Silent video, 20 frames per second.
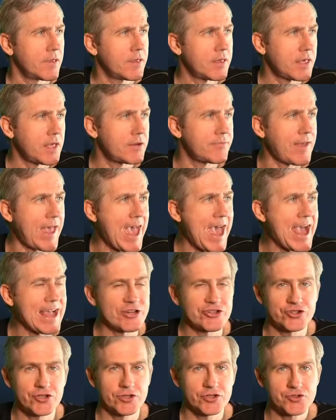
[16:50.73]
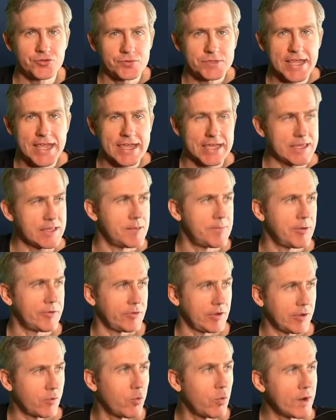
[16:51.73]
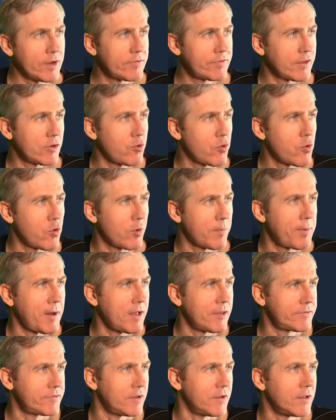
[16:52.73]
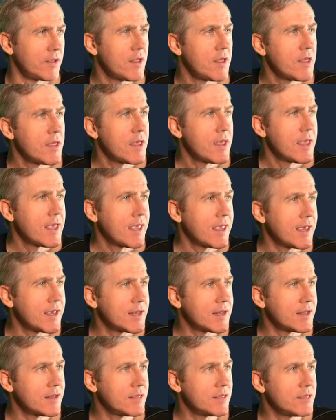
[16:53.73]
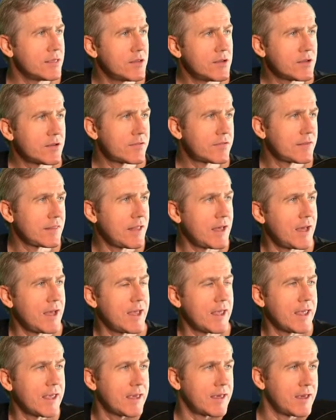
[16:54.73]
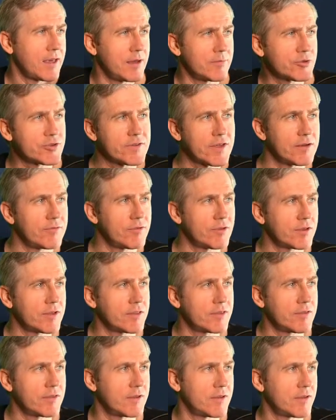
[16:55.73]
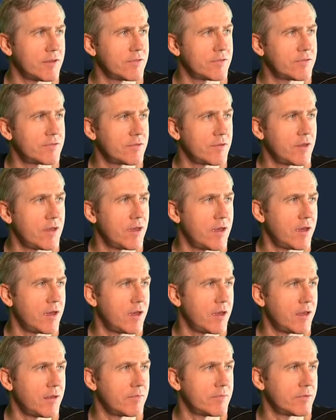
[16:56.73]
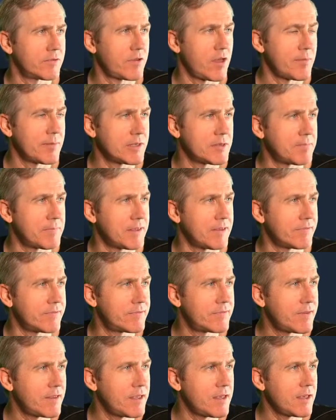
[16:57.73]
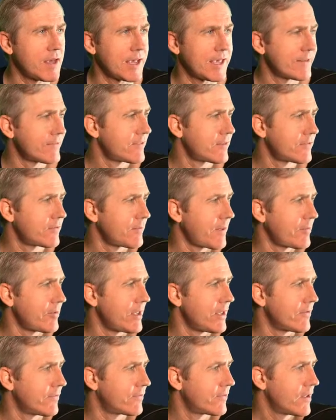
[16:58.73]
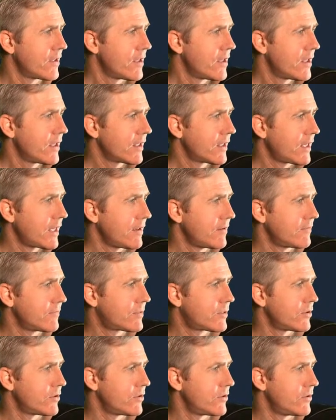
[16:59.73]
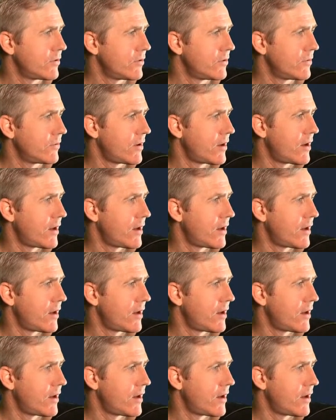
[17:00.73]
of action that you take in the puzzle? Like, what is the core puzzle? And it looks like, I'm just kind of looking through this. It's coming to PC. I guess this maybe came through.